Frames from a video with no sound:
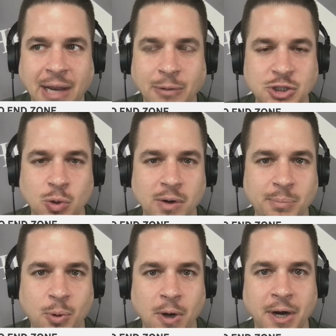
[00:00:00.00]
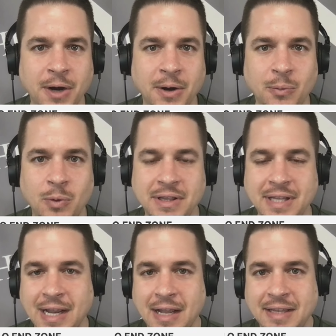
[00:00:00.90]
and with Jordan Poyer, one
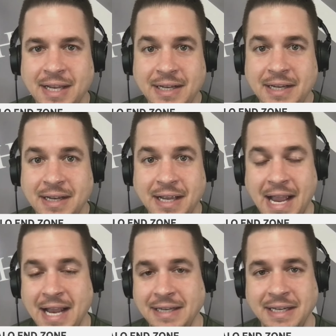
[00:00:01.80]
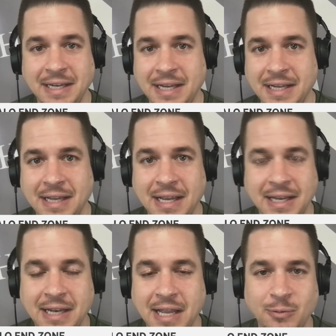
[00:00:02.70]
thing I think Andy
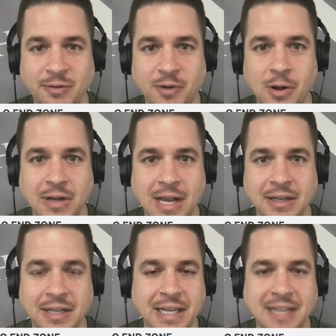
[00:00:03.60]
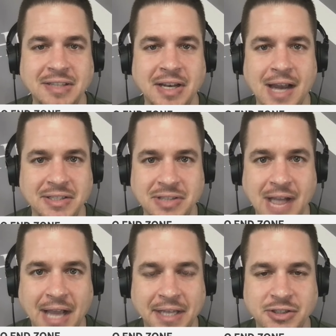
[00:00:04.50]
and we've all gotten it, he's an honest
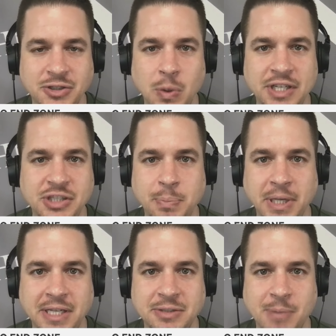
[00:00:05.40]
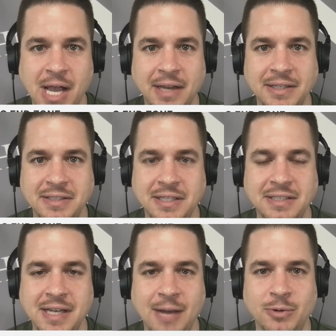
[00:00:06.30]
guy. He's going to speak his mind. He's
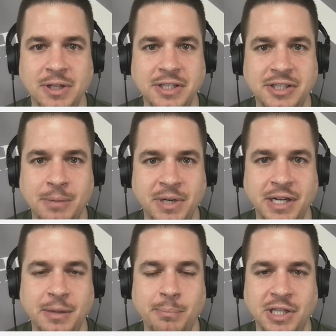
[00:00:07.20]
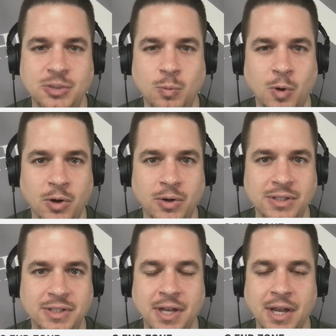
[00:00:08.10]
not really somebody to mince
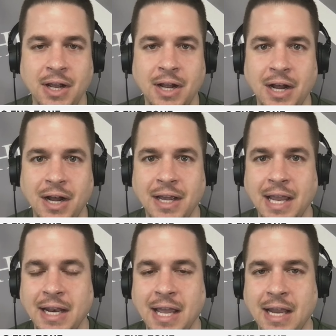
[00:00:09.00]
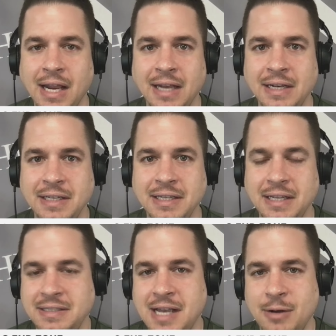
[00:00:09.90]
words and
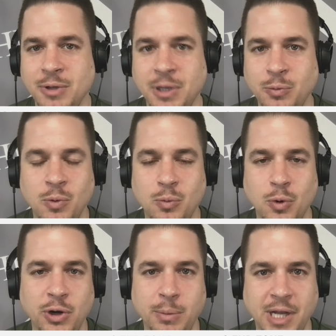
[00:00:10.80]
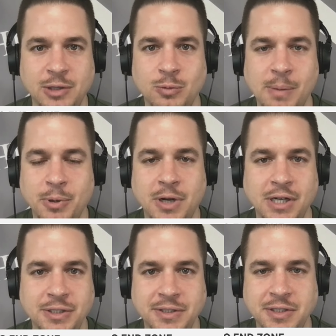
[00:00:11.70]
he's not really worried about the
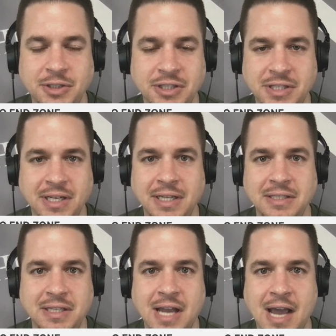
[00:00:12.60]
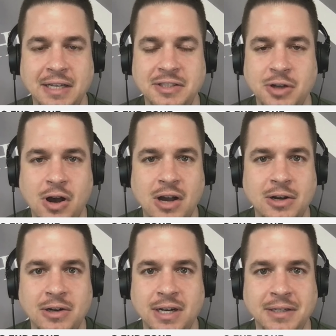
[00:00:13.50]
repercussions. He's an honest
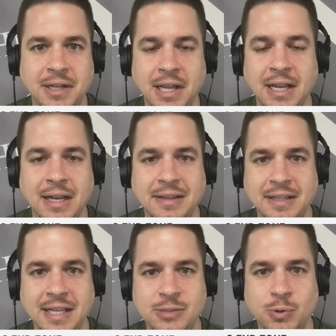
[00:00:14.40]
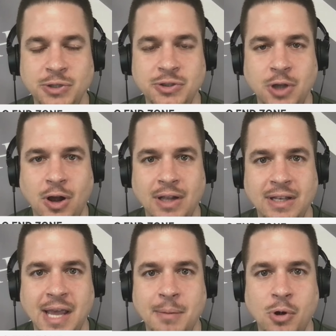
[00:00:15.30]
talker, and I think that's what you saw in
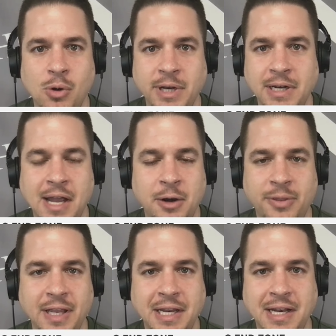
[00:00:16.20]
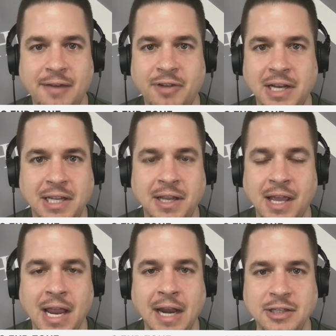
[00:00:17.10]
that moment. And I don't think he'd have any
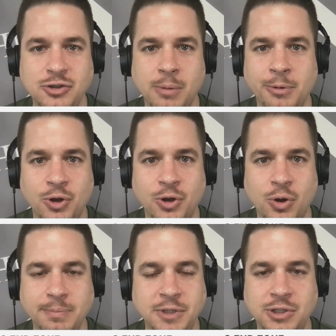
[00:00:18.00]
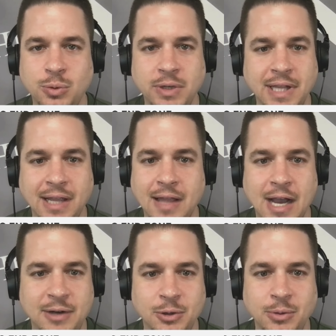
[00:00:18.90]
trouble going up to Tua in that
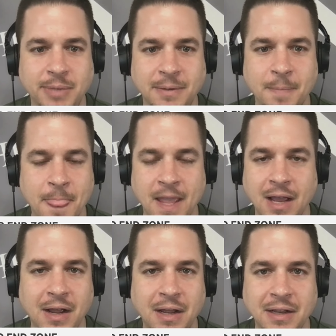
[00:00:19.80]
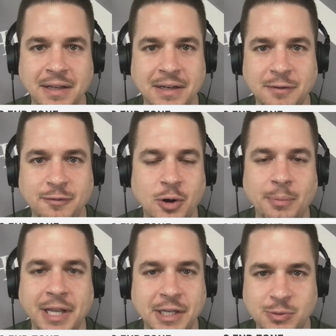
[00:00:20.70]
locker room and
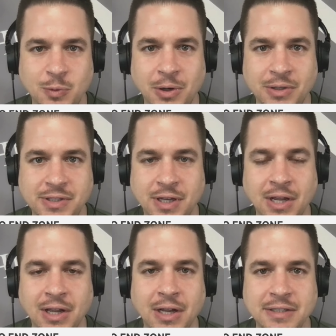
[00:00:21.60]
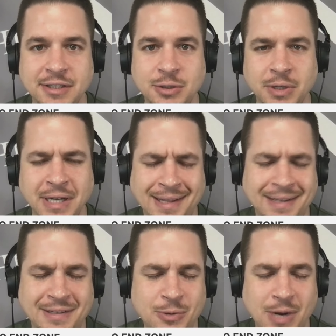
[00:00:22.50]
confirming his words to Tua. And
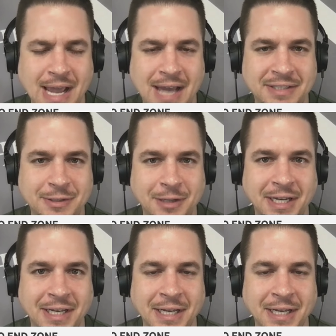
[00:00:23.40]
quite honestly,